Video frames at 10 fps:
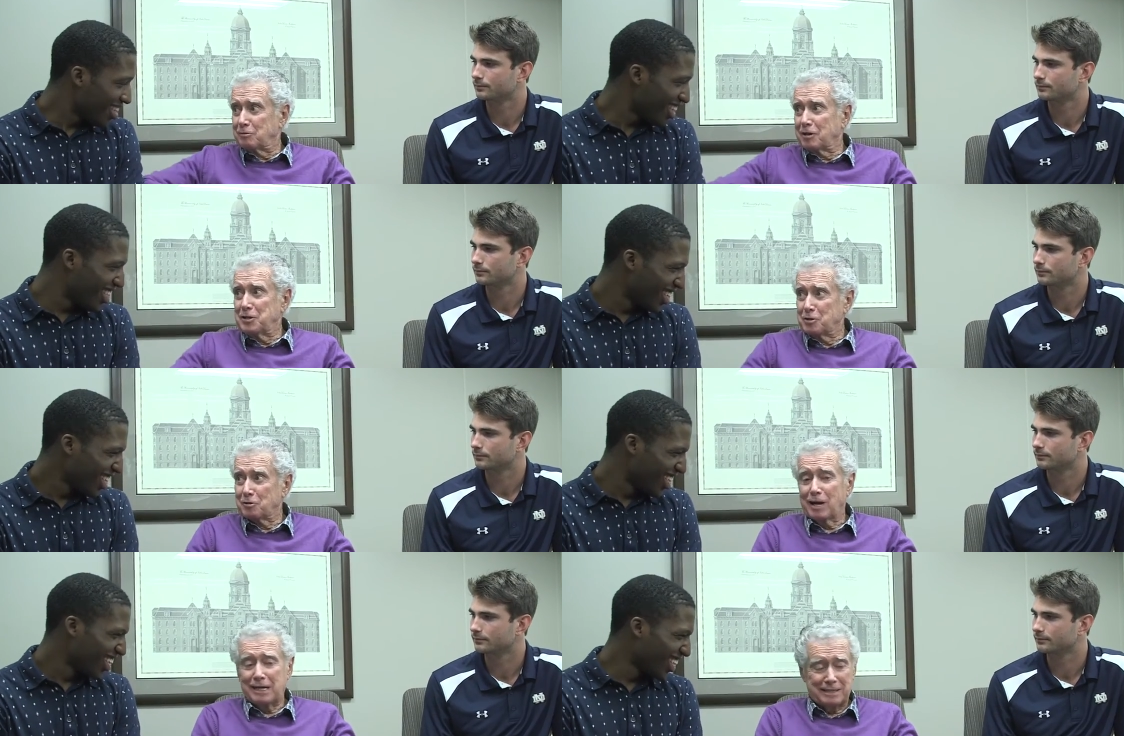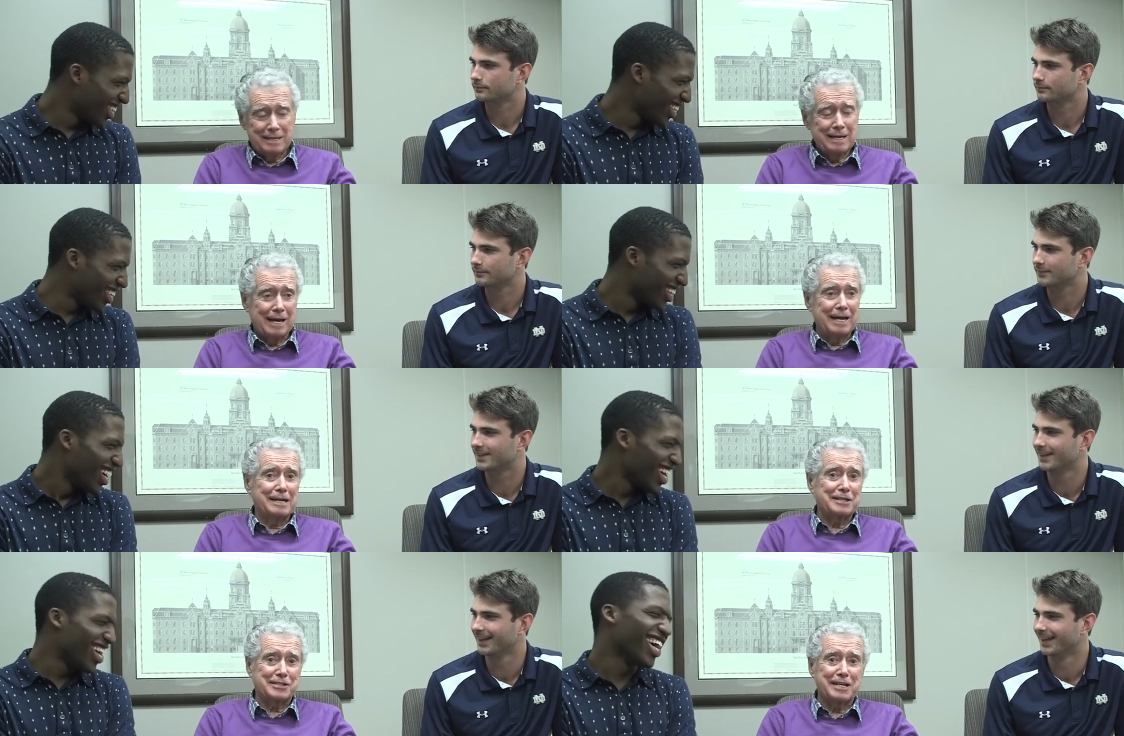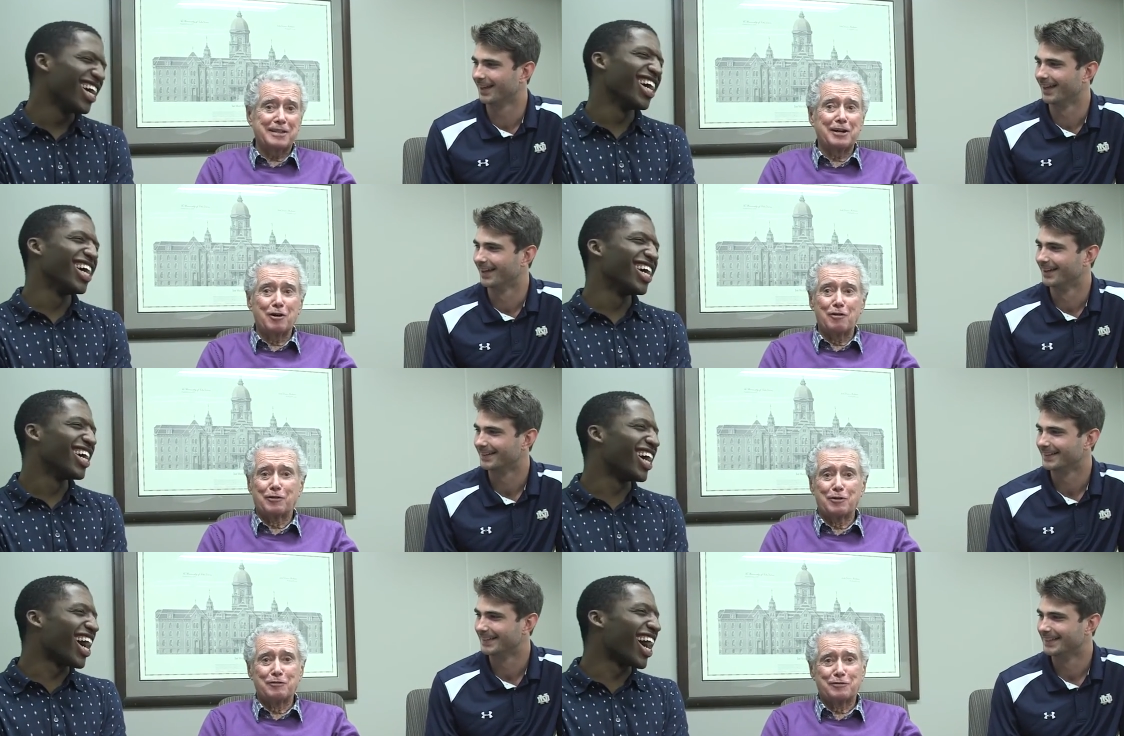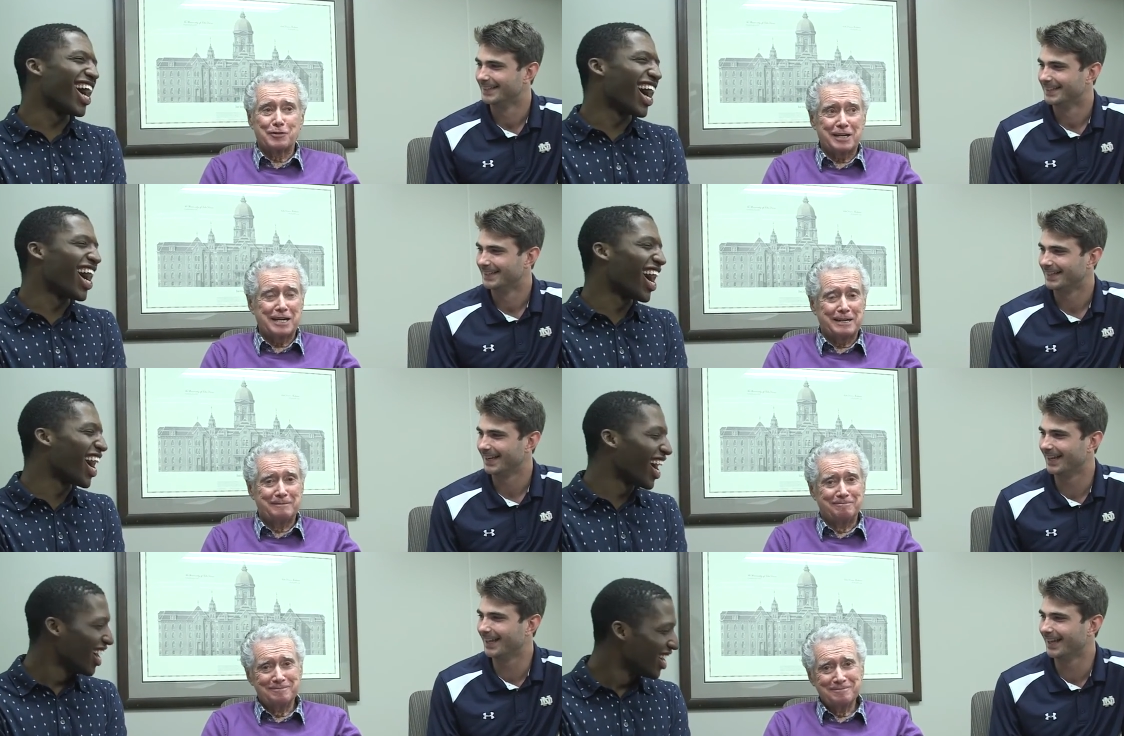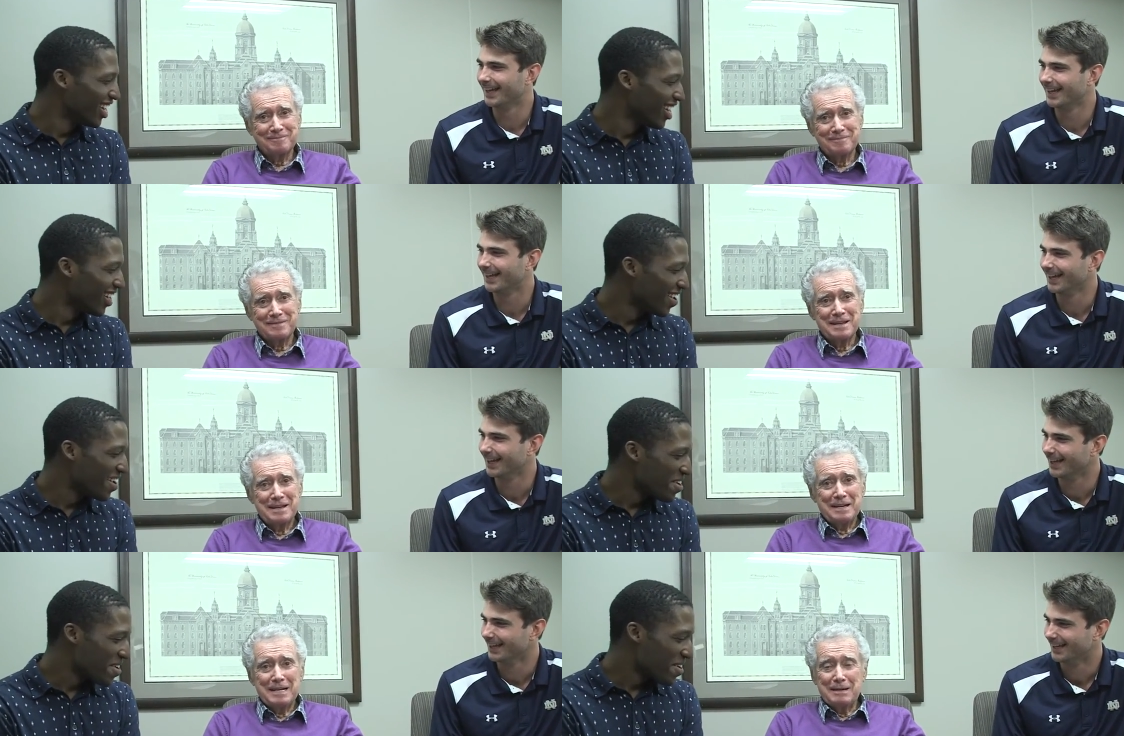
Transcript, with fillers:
Speaker 1: You're right. I had to say that over and over again.